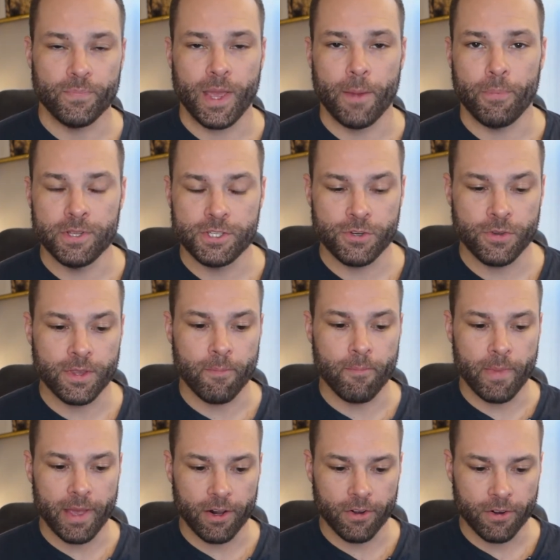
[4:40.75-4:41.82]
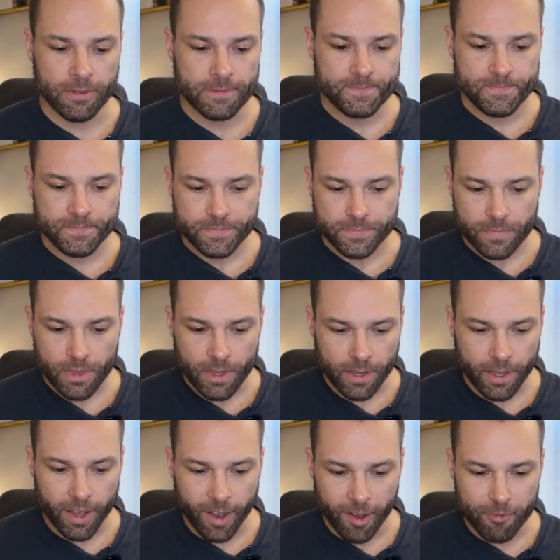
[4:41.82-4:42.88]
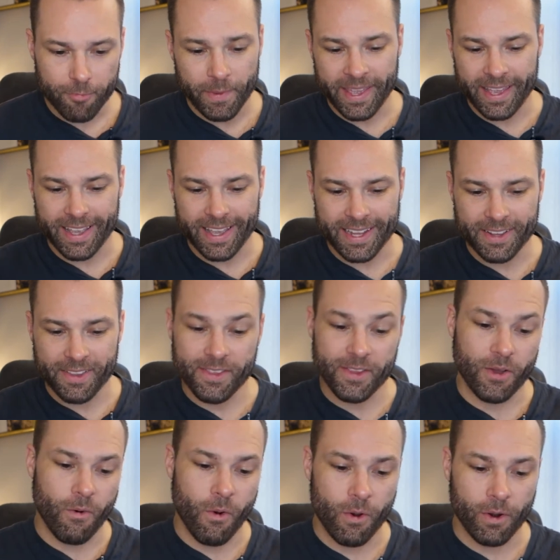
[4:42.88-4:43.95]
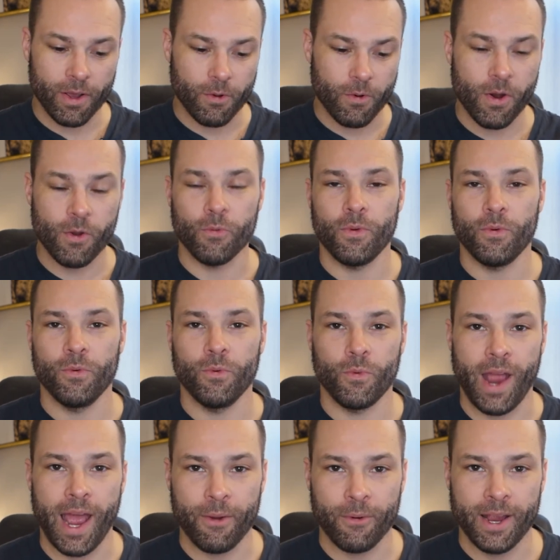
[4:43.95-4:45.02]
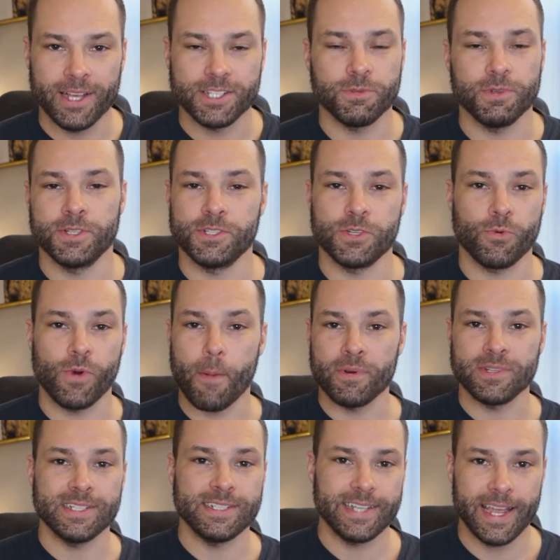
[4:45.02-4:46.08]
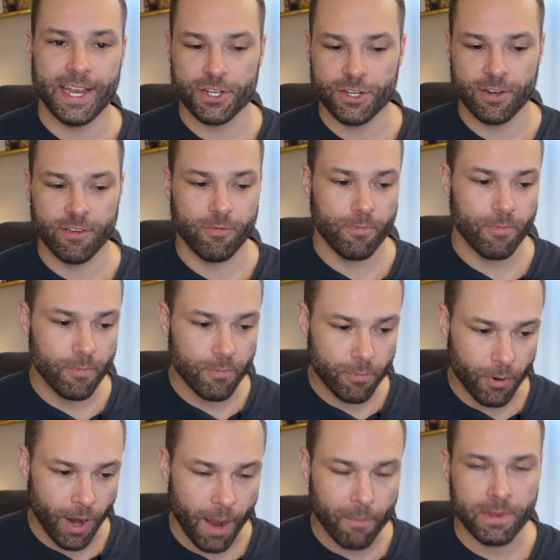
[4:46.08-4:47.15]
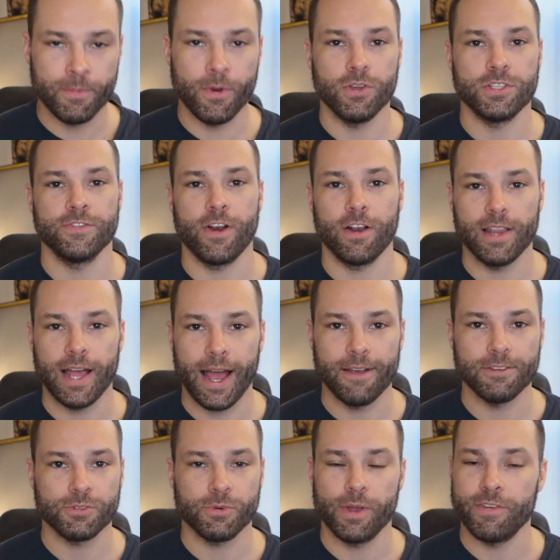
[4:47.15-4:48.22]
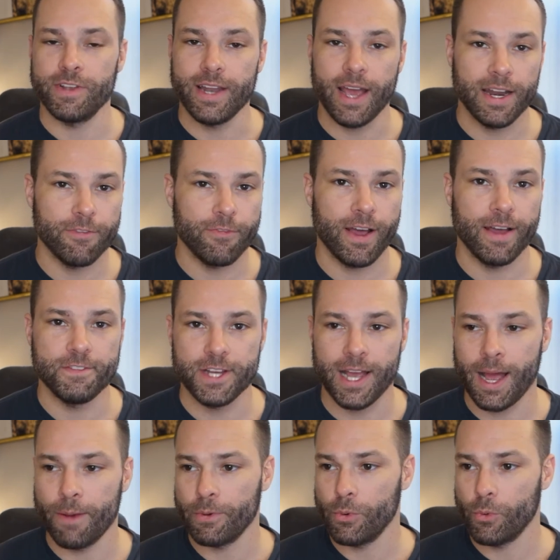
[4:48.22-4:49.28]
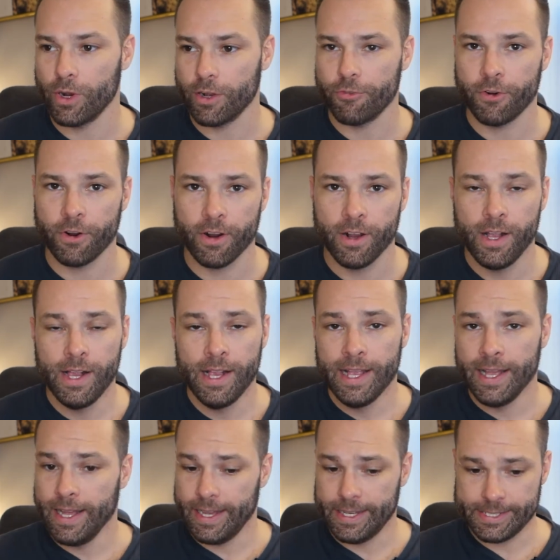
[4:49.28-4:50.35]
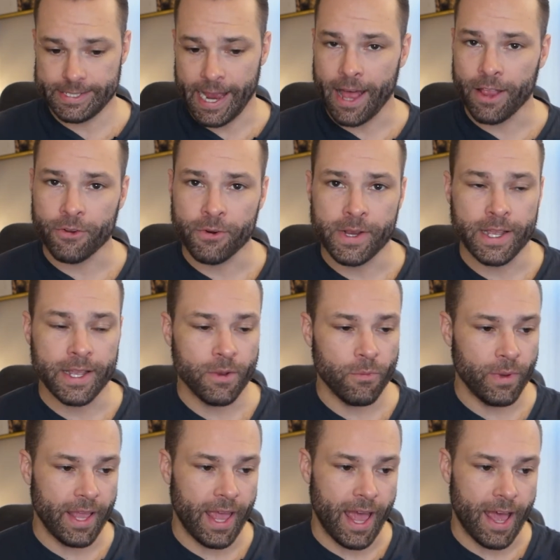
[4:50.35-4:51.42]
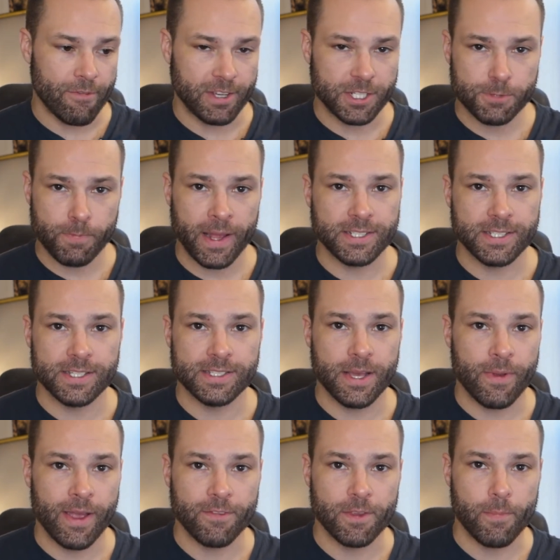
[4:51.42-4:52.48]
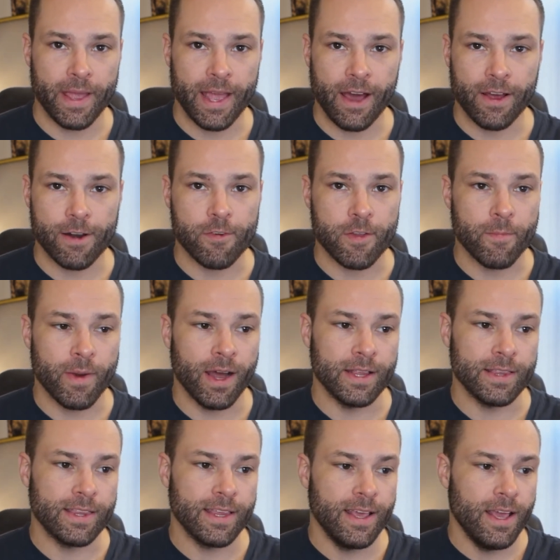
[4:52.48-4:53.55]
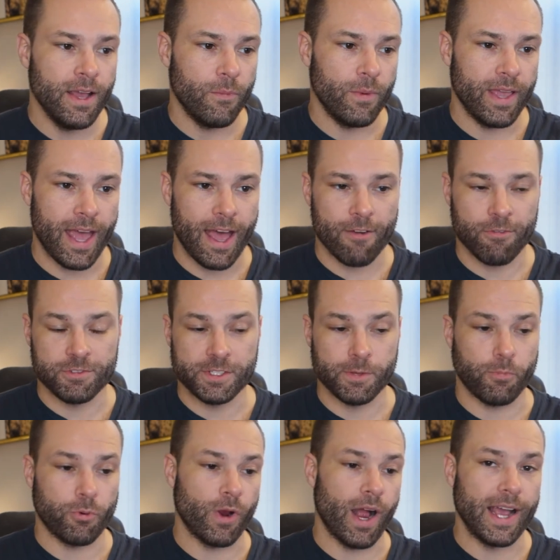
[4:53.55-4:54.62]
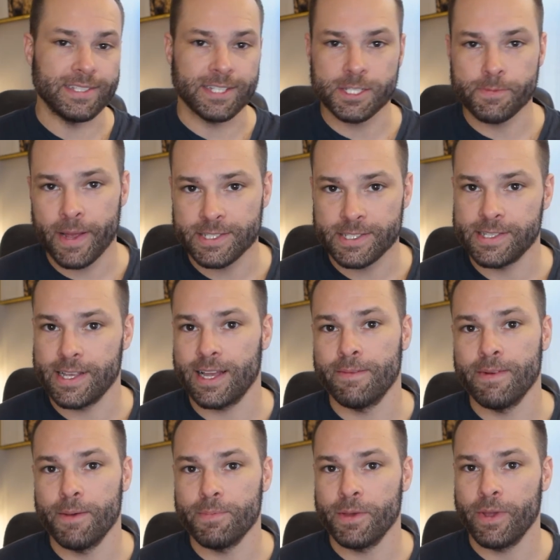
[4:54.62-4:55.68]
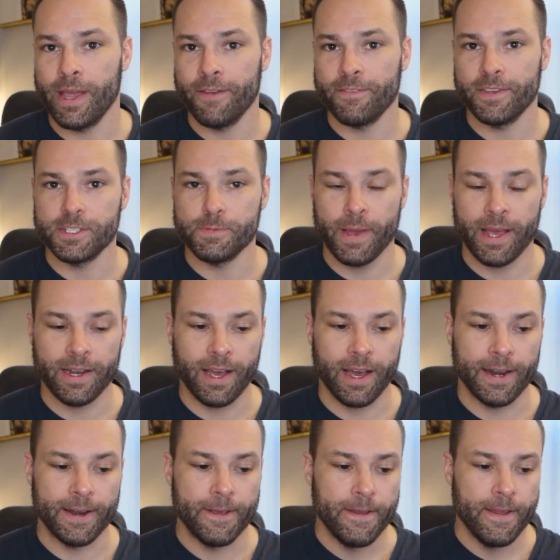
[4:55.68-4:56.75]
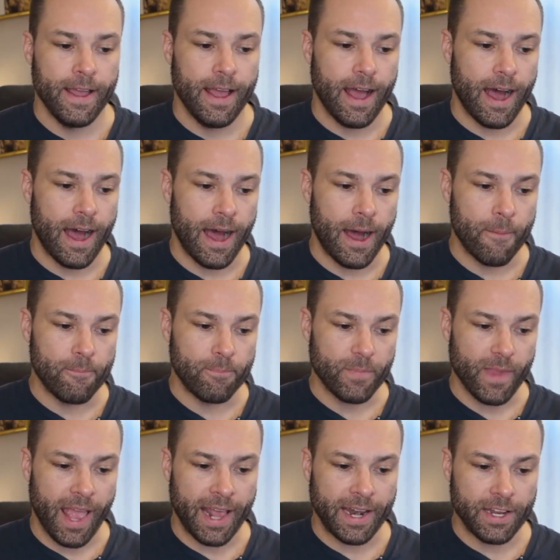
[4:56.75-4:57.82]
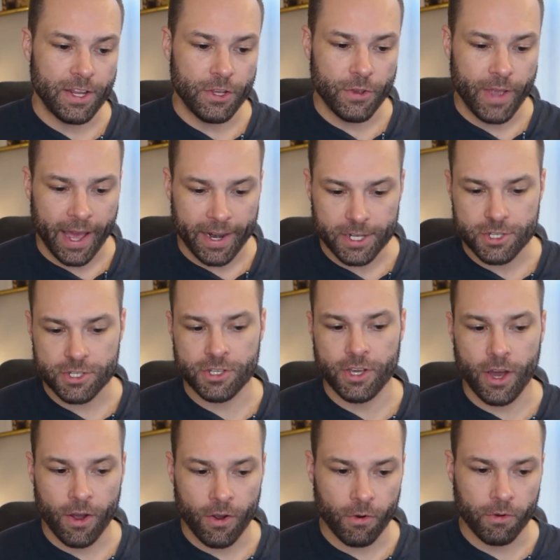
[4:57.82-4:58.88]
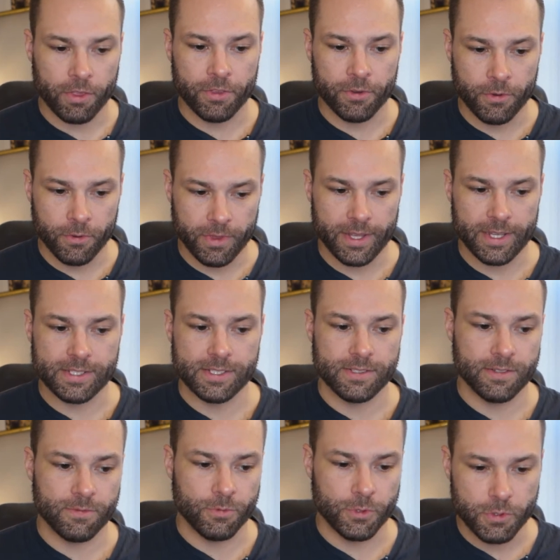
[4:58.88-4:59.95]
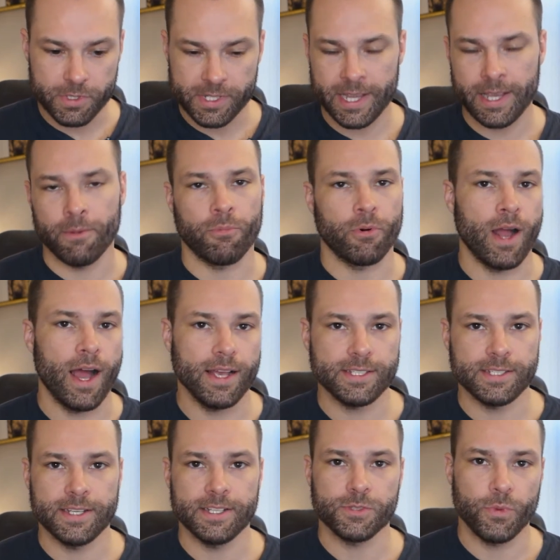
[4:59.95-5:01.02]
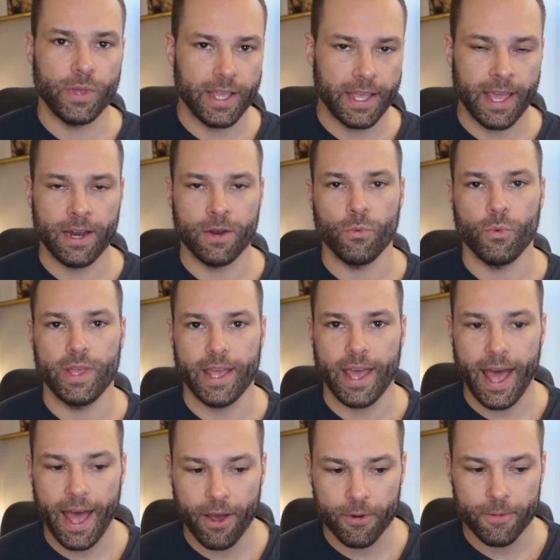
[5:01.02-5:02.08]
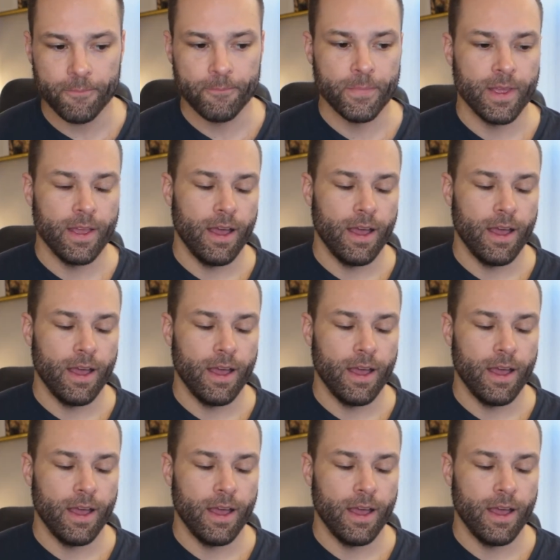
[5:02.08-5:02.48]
It puts you in the middle of being in a quote-unquote rat race, which is a representation of probably most of our lives, where we have a 9 to 5 job, we work for a salary, we have expenses that we have to pay out every month, we have surprise expenses that come up that we have to spend on. And you kind of just go through this routine process week in and week out.